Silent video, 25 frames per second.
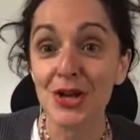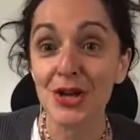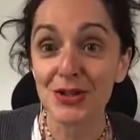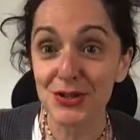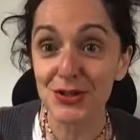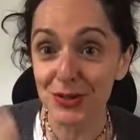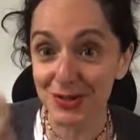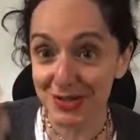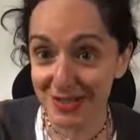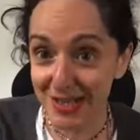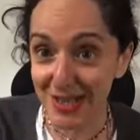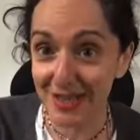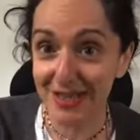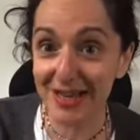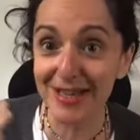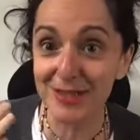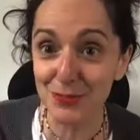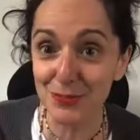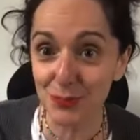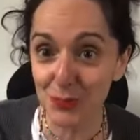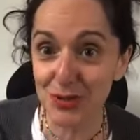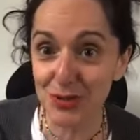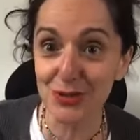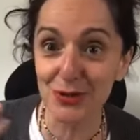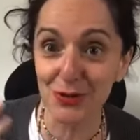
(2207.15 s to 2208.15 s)
So it's like,
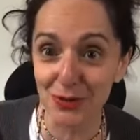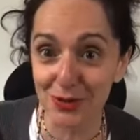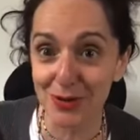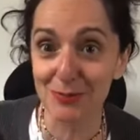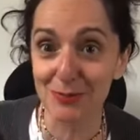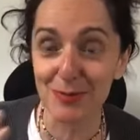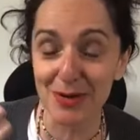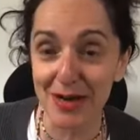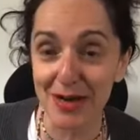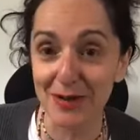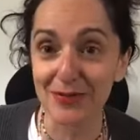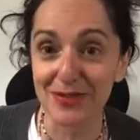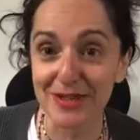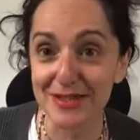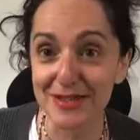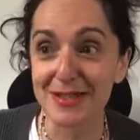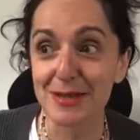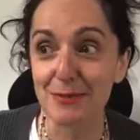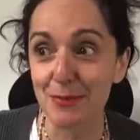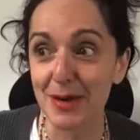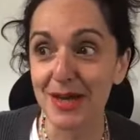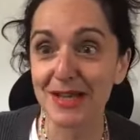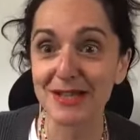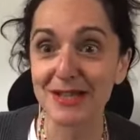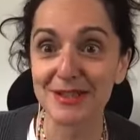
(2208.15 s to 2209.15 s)
as we talk about this,
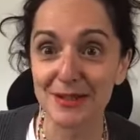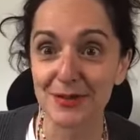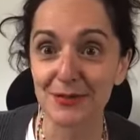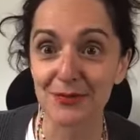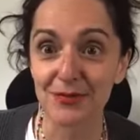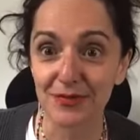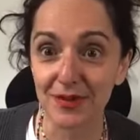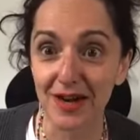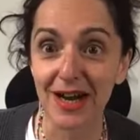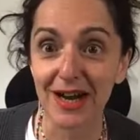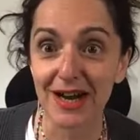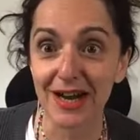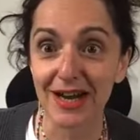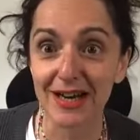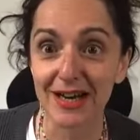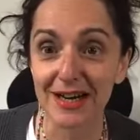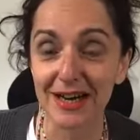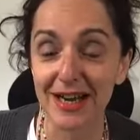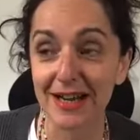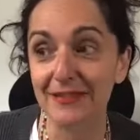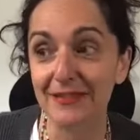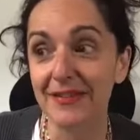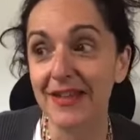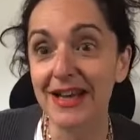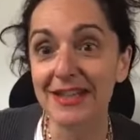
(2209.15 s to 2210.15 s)
it makes it fun,
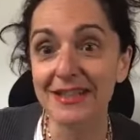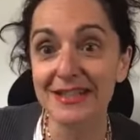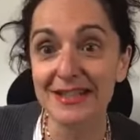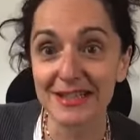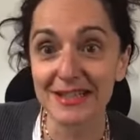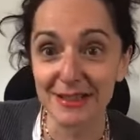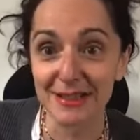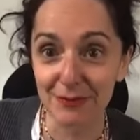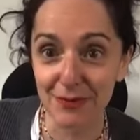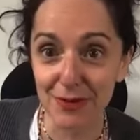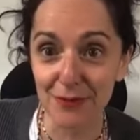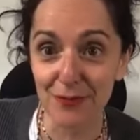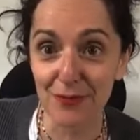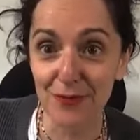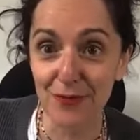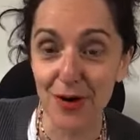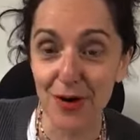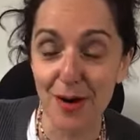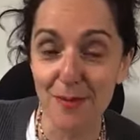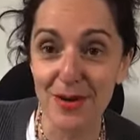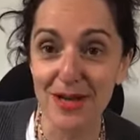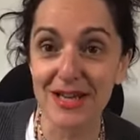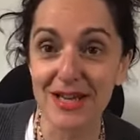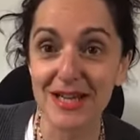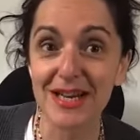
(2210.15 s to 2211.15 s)
and that's living
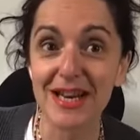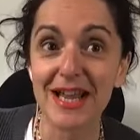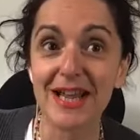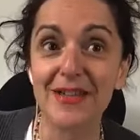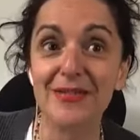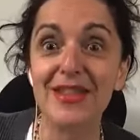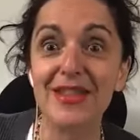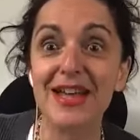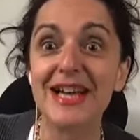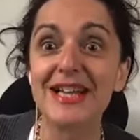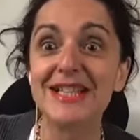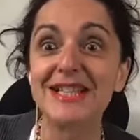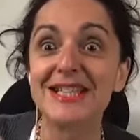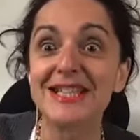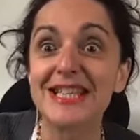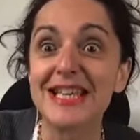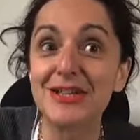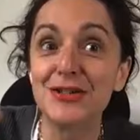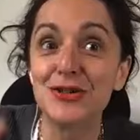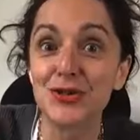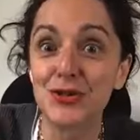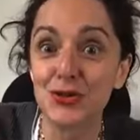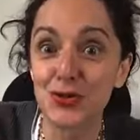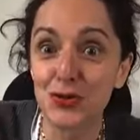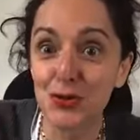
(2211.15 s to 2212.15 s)
from it, and that's
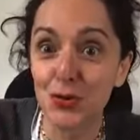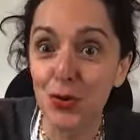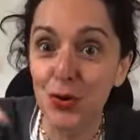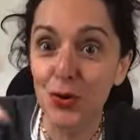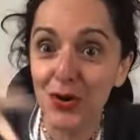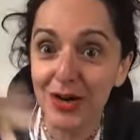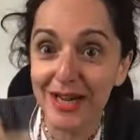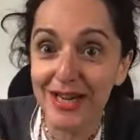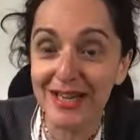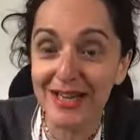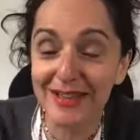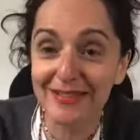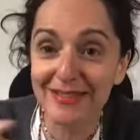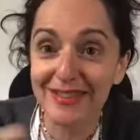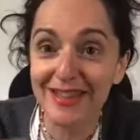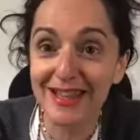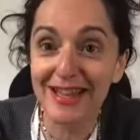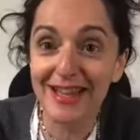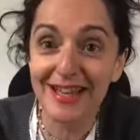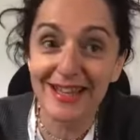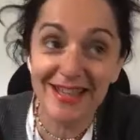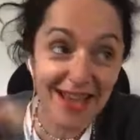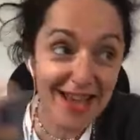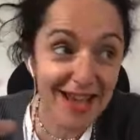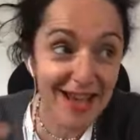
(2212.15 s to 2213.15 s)
enjoying
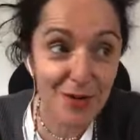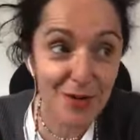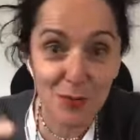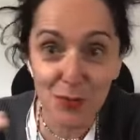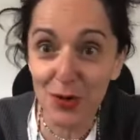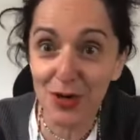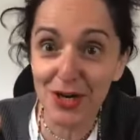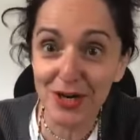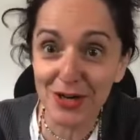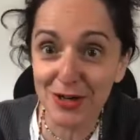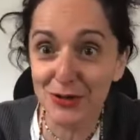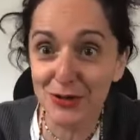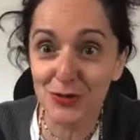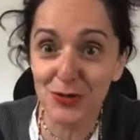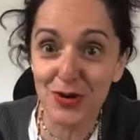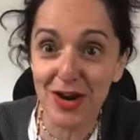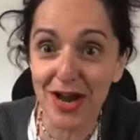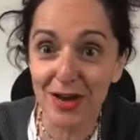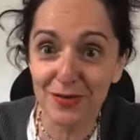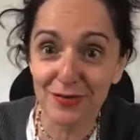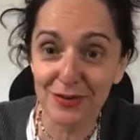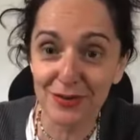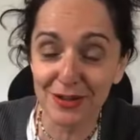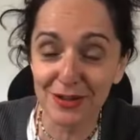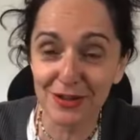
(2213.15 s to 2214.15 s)
the we're going to
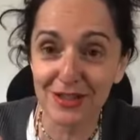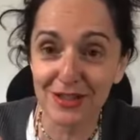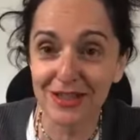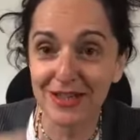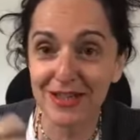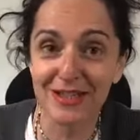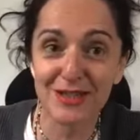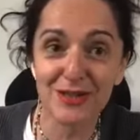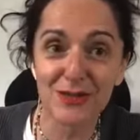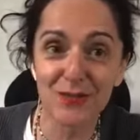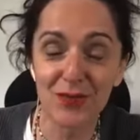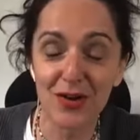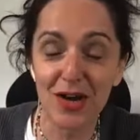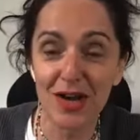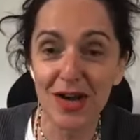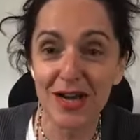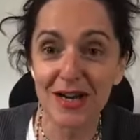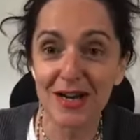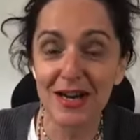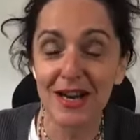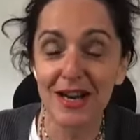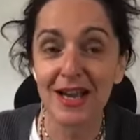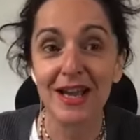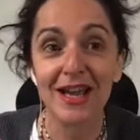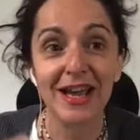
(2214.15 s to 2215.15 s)
travel and it's
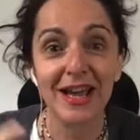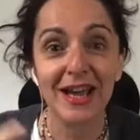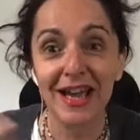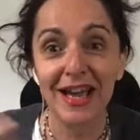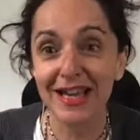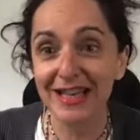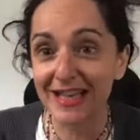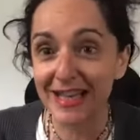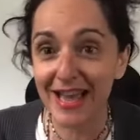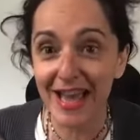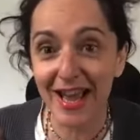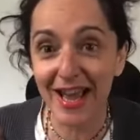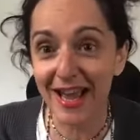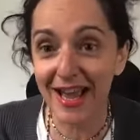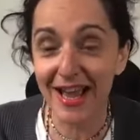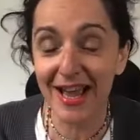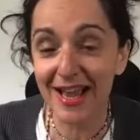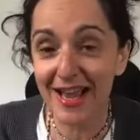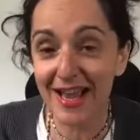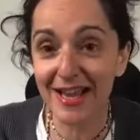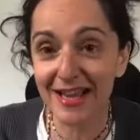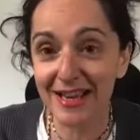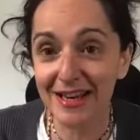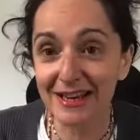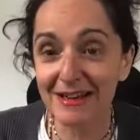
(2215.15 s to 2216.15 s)
fun and
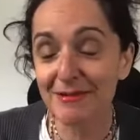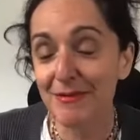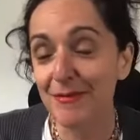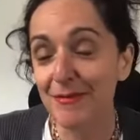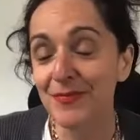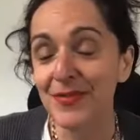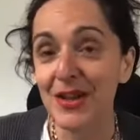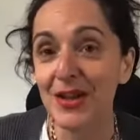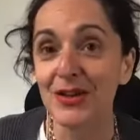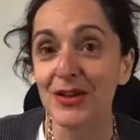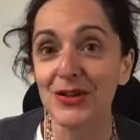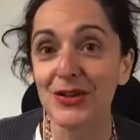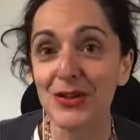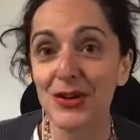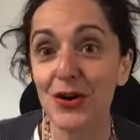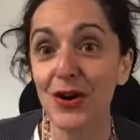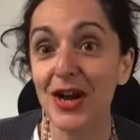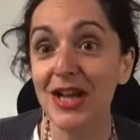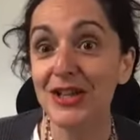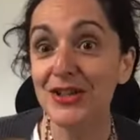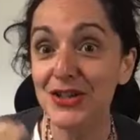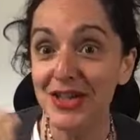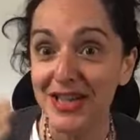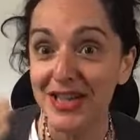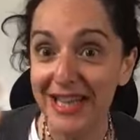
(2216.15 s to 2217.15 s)
yay, and
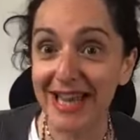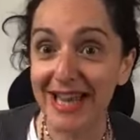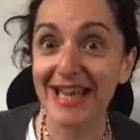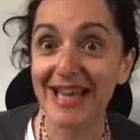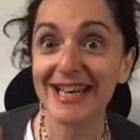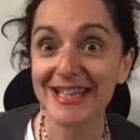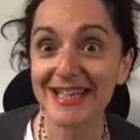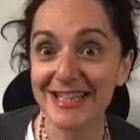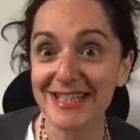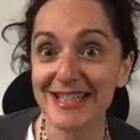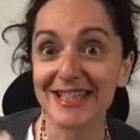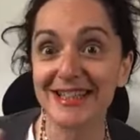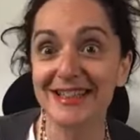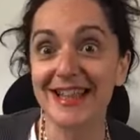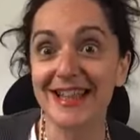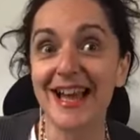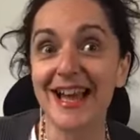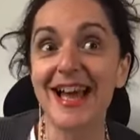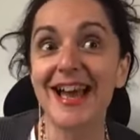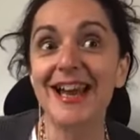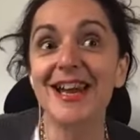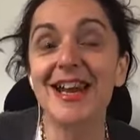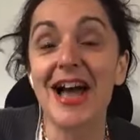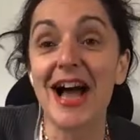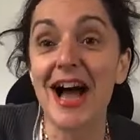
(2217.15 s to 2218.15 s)
and you get into
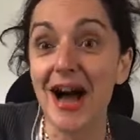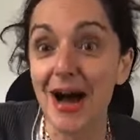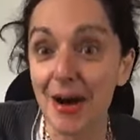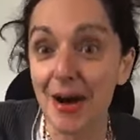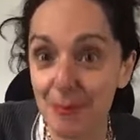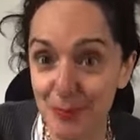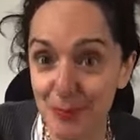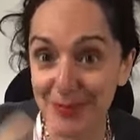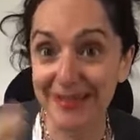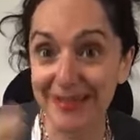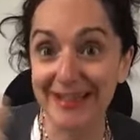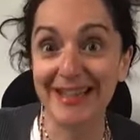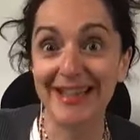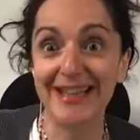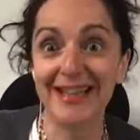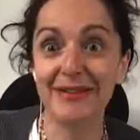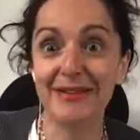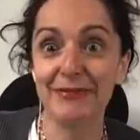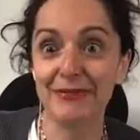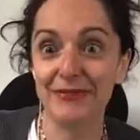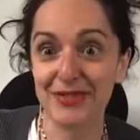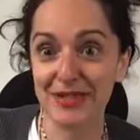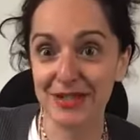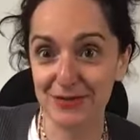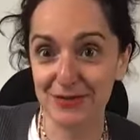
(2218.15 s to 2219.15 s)
that
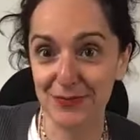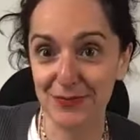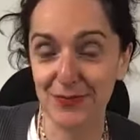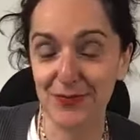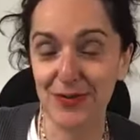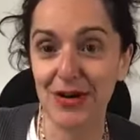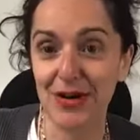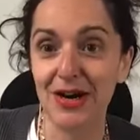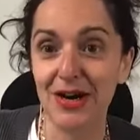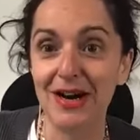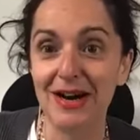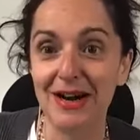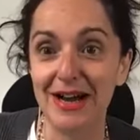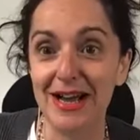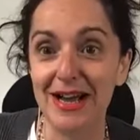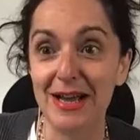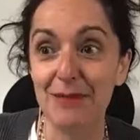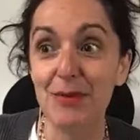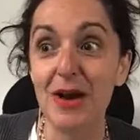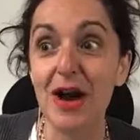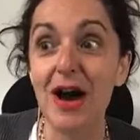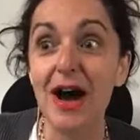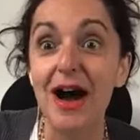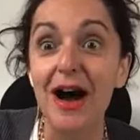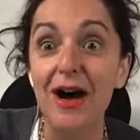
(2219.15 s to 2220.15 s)
uplifted
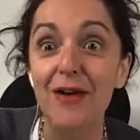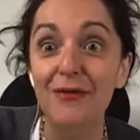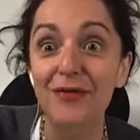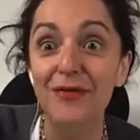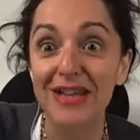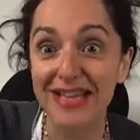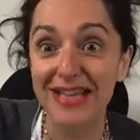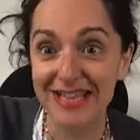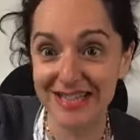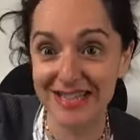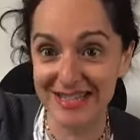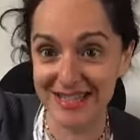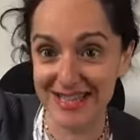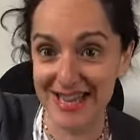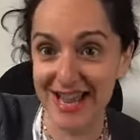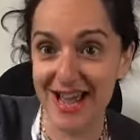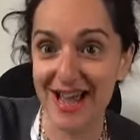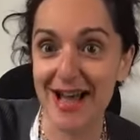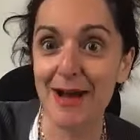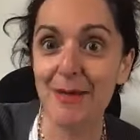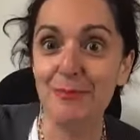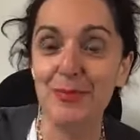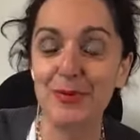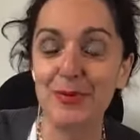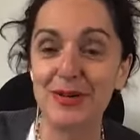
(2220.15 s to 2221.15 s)
vibe of it's
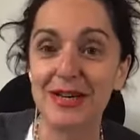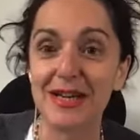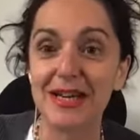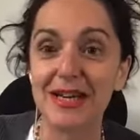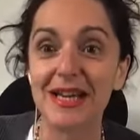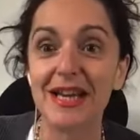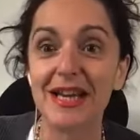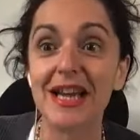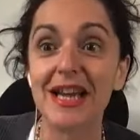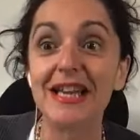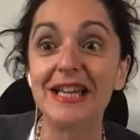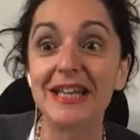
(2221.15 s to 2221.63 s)
happening,